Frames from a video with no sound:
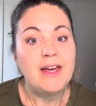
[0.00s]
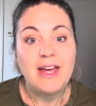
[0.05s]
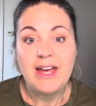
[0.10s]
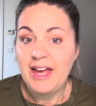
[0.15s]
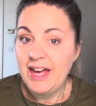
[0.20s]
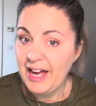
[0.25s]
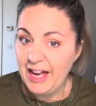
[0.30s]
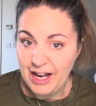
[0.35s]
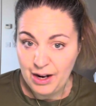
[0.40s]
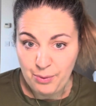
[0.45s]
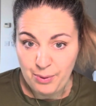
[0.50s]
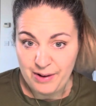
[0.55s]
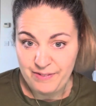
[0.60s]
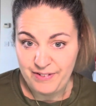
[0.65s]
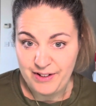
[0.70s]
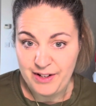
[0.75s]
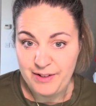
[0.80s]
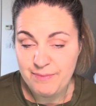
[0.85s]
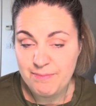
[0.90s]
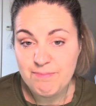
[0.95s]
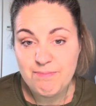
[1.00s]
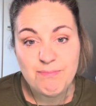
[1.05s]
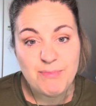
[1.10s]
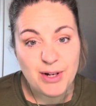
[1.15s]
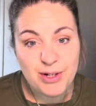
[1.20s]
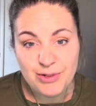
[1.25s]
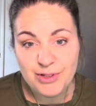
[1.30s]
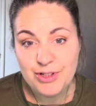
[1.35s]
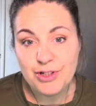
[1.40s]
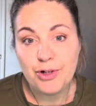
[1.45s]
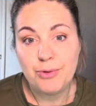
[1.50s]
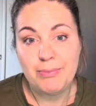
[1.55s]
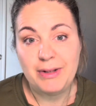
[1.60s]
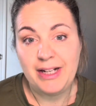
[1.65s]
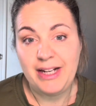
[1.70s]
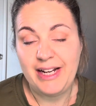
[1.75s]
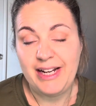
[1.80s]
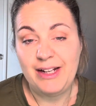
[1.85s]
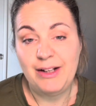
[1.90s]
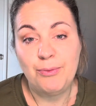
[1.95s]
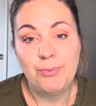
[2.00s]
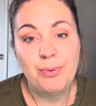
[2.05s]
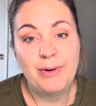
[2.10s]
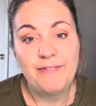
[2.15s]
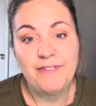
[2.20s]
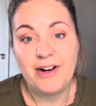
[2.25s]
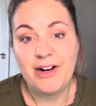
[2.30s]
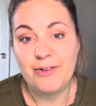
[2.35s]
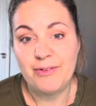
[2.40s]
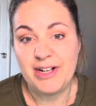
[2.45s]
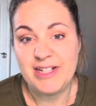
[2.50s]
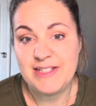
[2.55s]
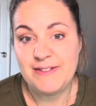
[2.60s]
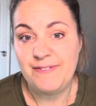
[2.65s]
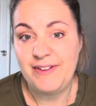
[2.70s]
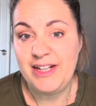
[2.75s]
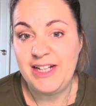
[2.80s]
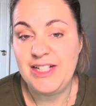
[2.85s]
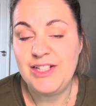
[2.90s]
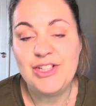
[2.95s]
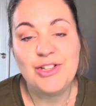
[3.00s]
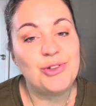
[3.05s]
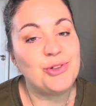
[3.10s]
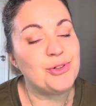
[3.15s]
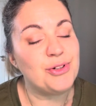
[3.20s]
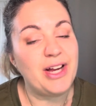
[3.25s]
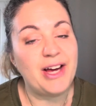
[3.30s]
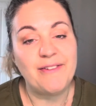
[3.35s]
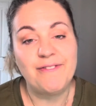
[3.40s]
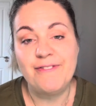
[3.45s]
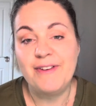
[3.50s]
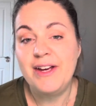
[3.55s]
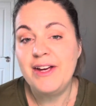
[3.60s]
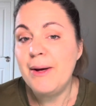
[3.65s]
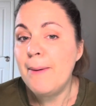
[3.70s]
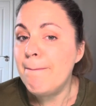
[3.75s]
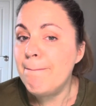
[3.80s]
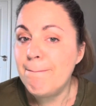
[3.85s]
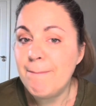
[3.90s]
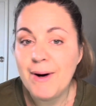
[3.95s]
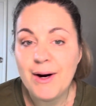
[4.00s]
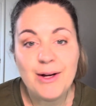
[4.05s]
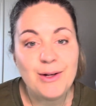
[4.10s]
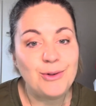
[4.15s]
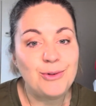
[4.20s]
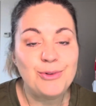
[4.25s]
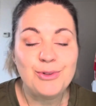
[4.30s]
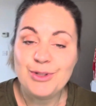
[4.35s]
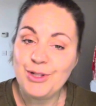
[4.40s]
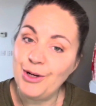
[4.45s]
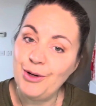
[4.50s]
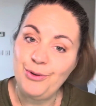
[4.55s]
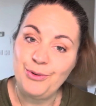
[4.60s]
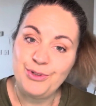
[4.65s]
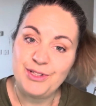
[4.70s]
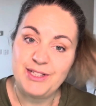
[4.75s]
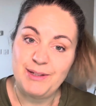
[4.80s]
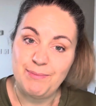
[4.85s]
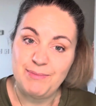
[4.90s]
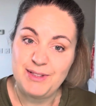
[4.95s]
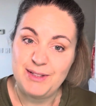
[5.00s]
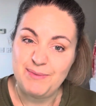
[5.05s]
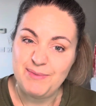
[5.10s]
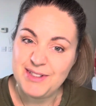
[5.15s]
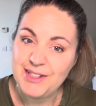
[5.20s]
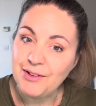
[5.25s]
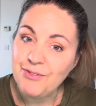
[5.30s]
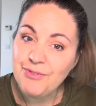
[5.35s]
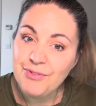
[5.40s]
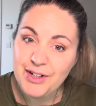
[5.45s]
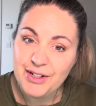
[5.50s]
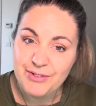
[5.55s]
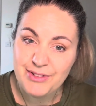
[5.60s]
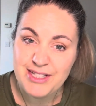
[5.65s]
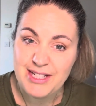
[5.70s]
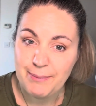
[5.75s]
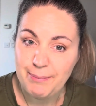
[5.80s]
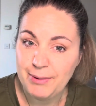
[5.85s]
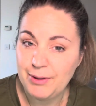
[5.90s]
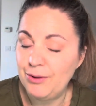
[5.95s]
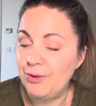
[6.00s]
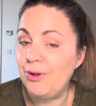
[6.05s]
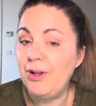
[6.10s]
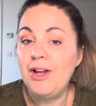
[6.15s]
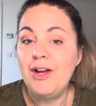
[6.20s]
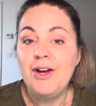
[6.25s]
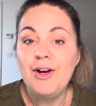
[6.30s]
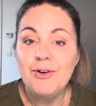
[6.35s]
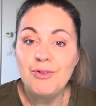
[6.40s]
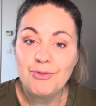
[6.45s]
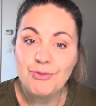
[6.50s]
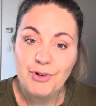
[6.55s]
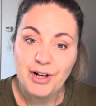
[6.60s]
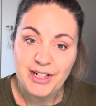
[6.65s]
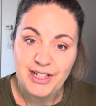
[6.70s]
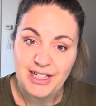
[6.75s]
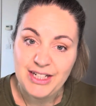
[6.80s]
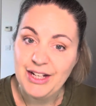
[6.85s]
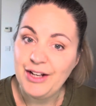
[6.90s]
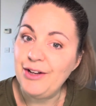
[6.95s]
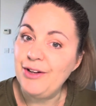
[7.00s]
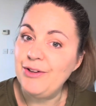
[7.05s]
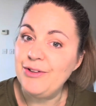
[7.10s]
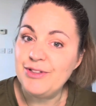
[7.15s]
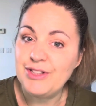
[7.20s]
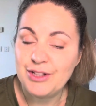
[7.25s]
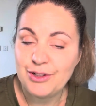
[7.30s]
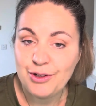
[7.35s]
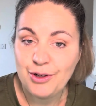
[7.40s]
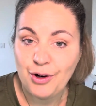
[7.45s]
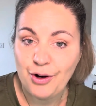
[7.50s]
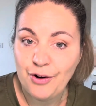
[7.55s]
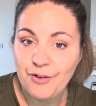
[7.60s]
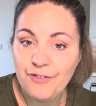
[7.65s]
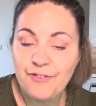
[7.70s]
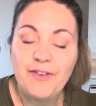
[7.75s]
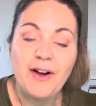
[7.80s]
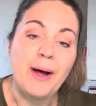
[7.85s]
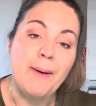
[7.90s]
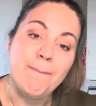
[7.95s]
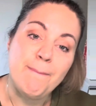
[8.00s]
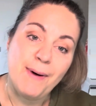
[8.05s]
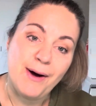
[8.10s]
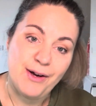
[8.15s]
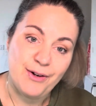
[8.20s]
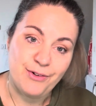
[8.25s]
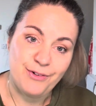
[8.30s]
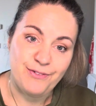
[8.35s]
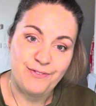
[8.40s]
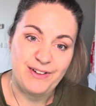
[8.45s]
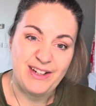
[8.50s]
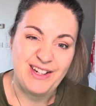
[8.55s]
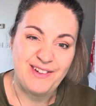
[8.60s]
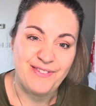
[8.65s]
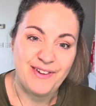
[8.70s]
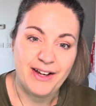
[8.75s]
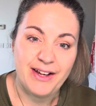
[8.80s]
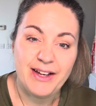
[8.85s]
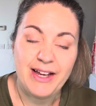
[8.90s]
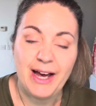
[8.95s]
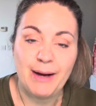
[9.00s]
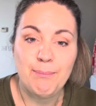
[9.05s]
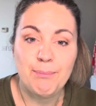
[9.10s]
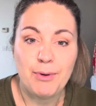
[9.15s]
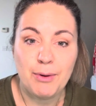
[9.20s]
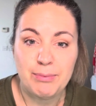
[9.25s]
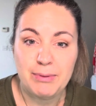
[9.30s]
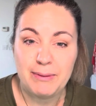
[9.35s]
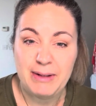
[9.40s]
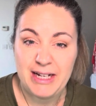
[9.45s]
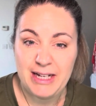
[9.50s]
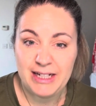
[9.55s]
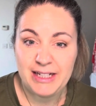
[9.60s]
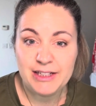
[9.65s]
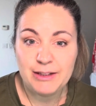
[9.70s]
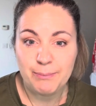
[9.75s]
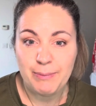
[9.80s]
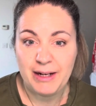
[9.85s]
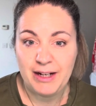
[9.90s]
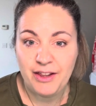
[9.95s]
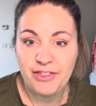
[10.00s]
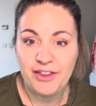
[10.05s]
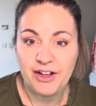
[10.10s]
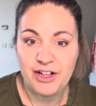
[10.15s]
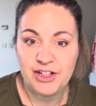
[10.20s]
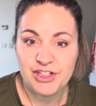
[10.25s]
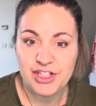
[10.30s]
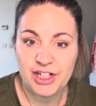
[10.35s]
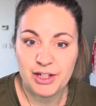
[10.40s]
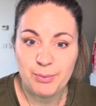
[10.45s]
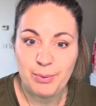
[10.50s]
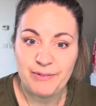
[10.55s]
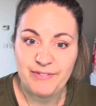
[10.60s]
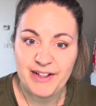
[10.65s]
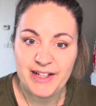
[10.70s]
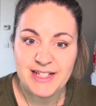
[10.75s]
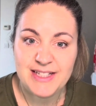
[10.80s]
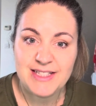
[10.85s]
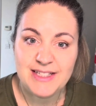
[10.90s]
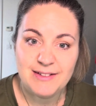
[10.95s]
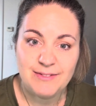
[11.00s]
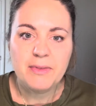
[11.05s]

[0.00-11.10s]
However, most commonly with RSV, children have mild cold symptoms, so real typical runny nose, cough, mild fever, and probably a little bit lethargic with it.